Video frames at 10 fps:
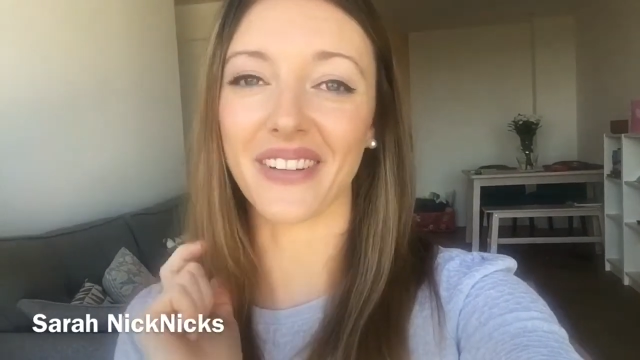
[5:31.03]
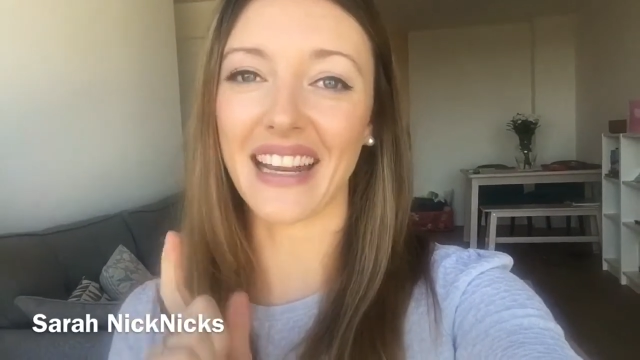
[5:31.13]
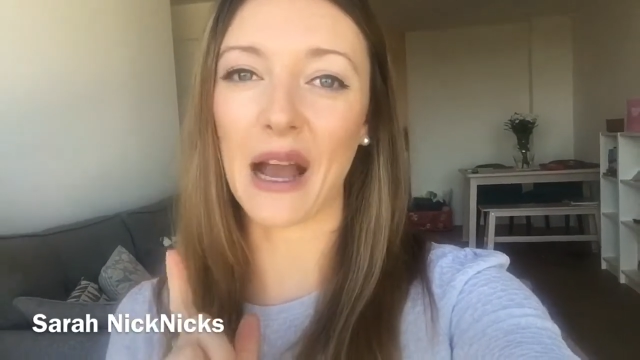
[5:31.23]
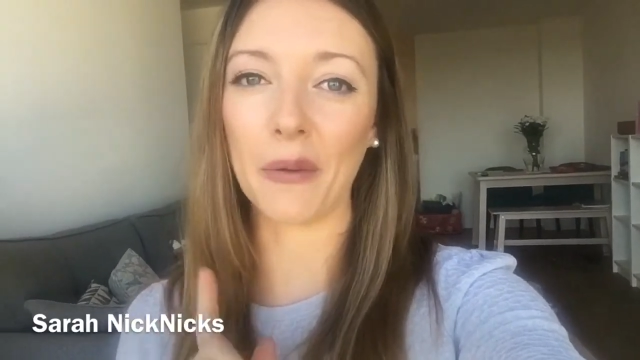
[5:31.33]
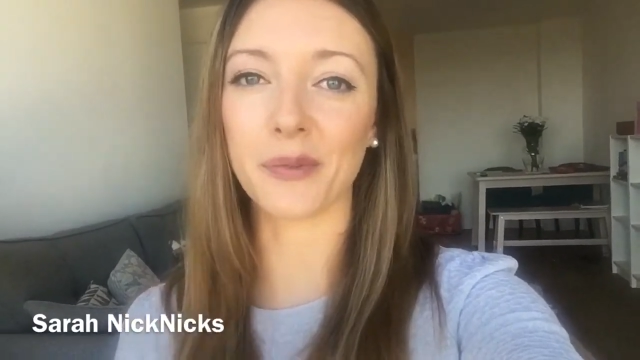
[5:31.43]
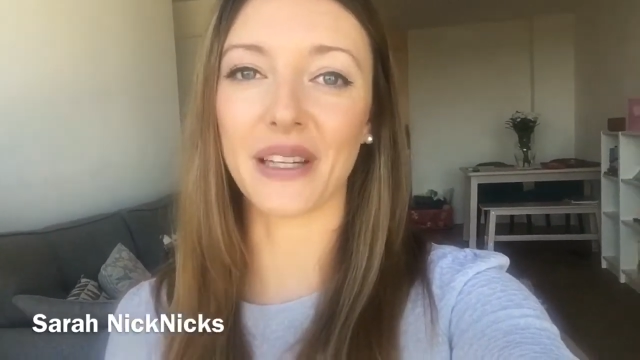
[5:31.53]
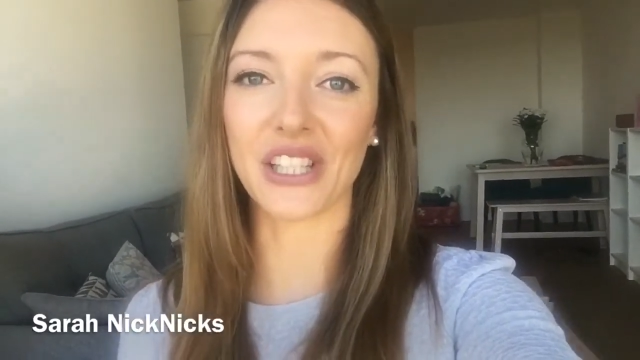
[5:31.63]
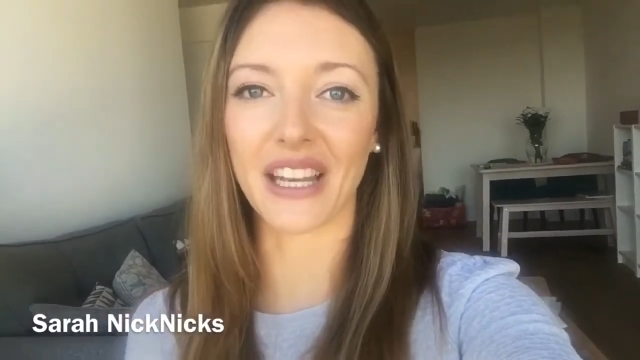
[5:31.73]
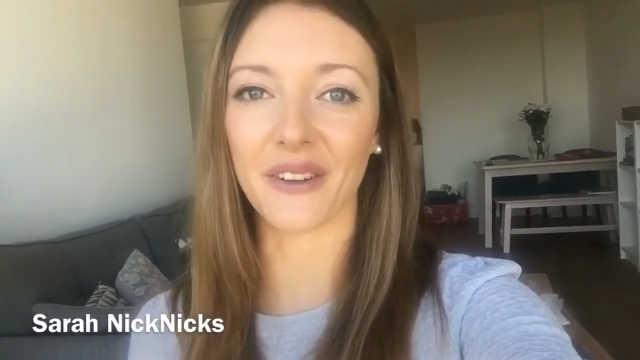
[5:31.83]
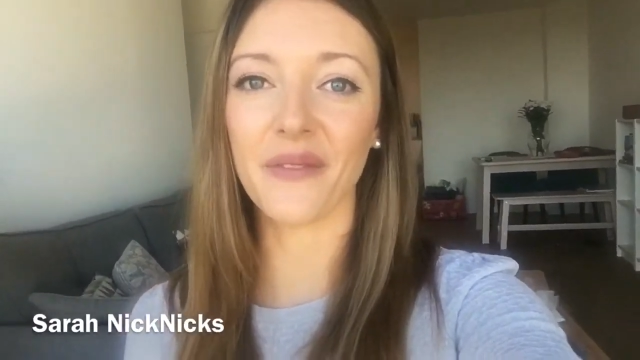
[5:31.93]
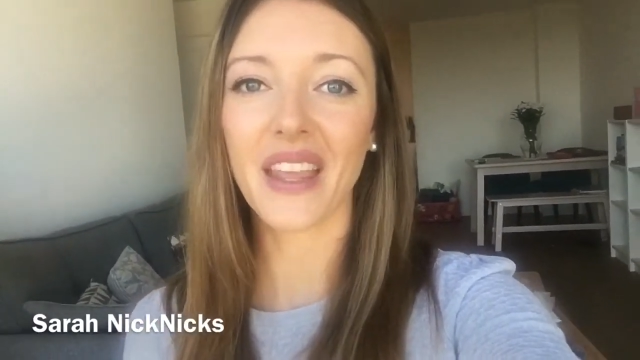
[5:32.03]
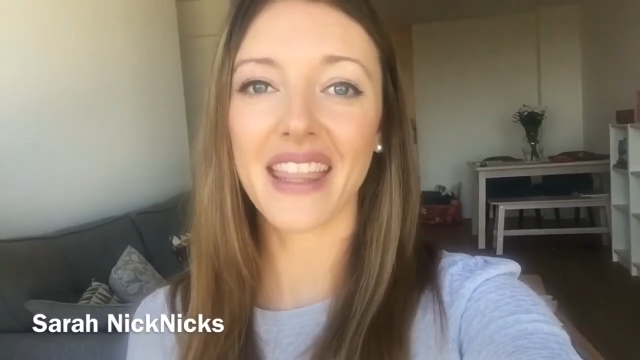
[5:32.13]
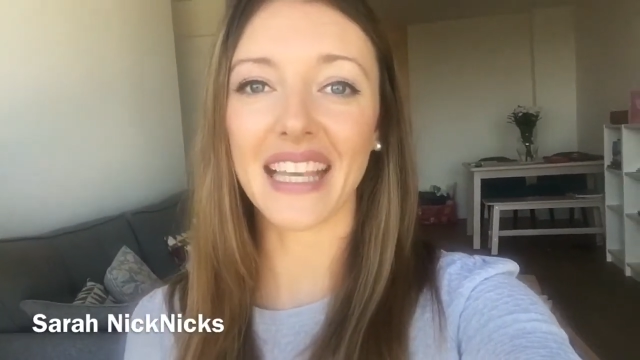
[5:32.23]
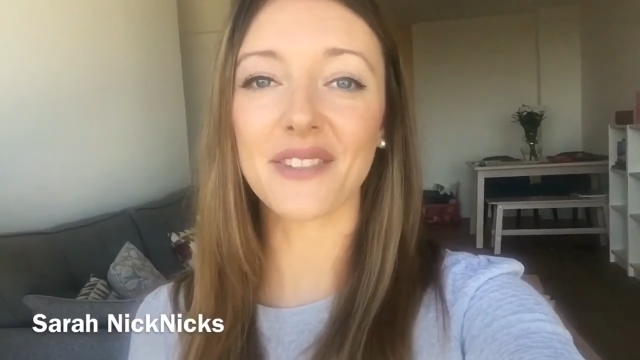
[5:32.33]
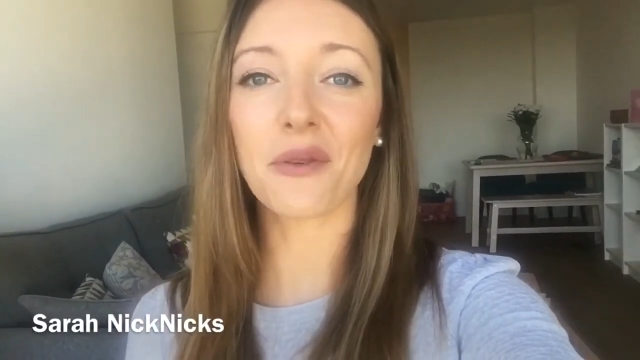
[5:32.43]
really helps my channel.
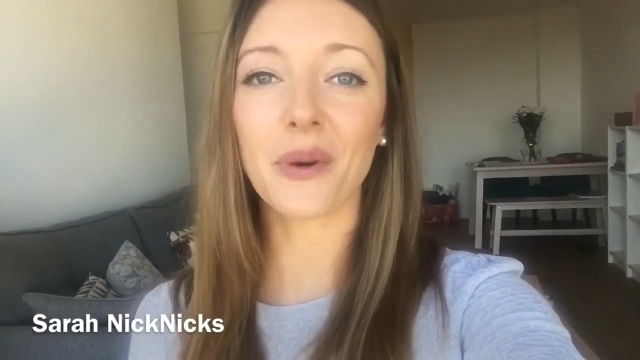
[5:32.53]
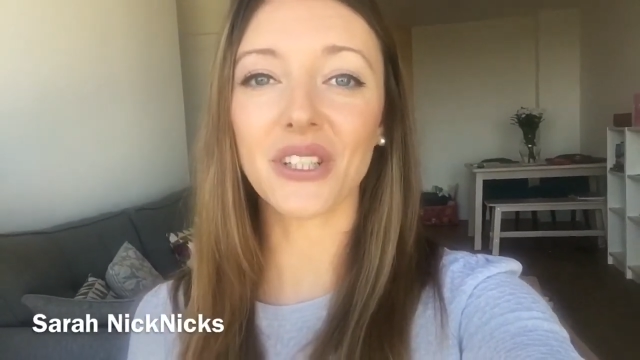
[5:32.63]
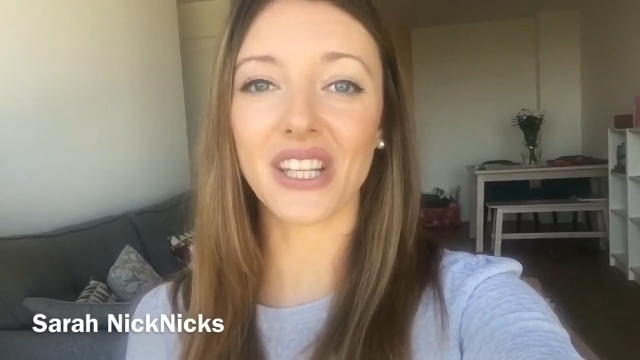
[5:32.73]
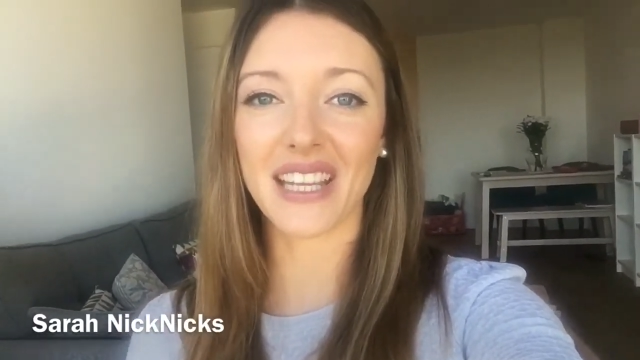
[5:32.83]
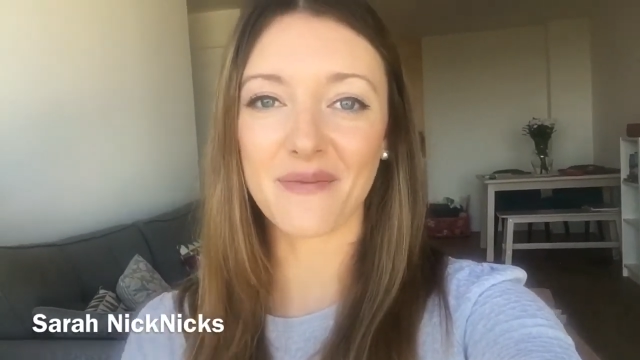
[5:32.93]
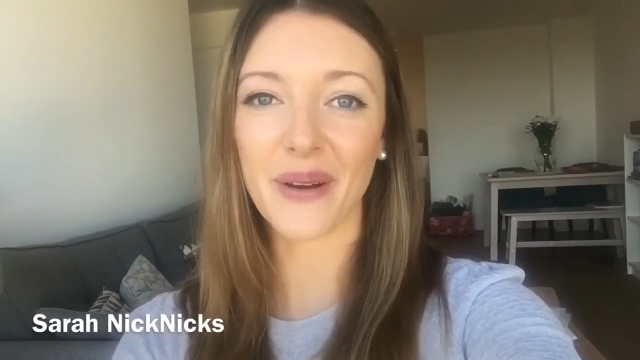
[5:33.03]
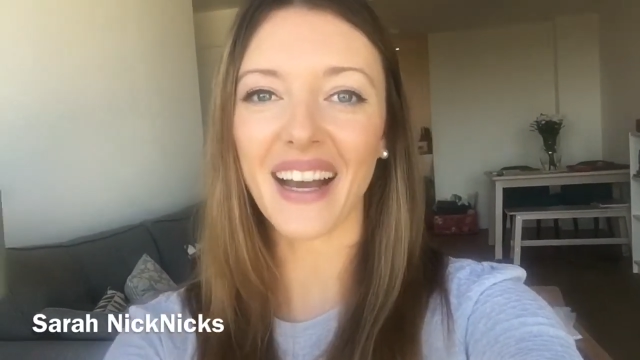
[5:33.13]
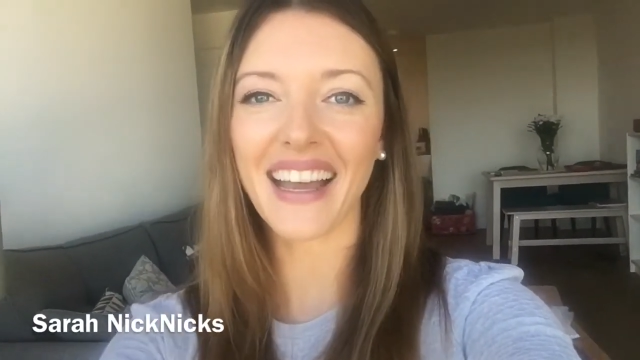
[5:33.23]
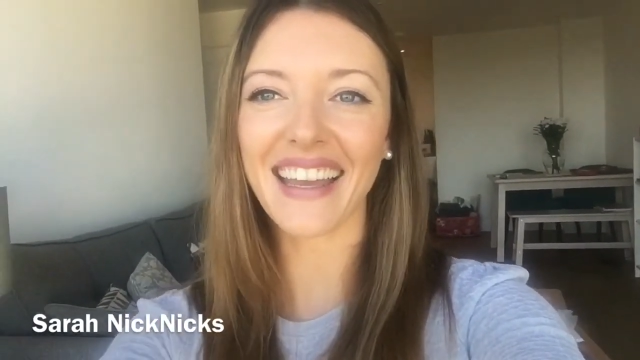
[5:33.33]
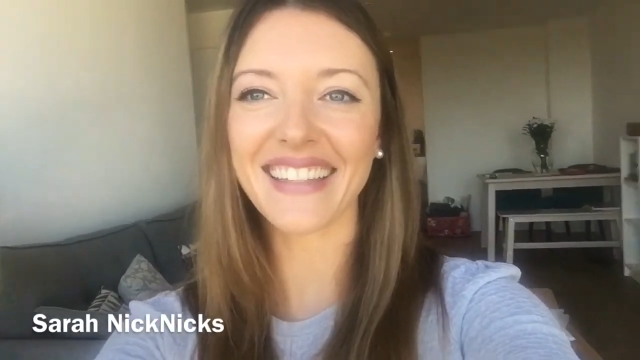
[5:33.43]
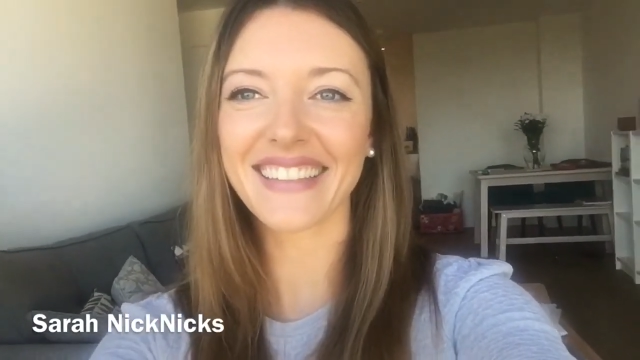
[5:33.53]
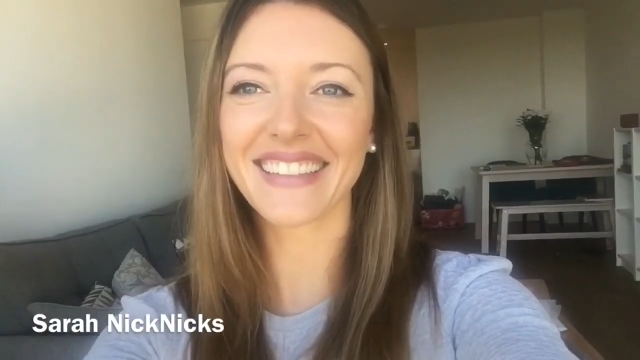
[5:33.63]
Thanks for watching. Bye.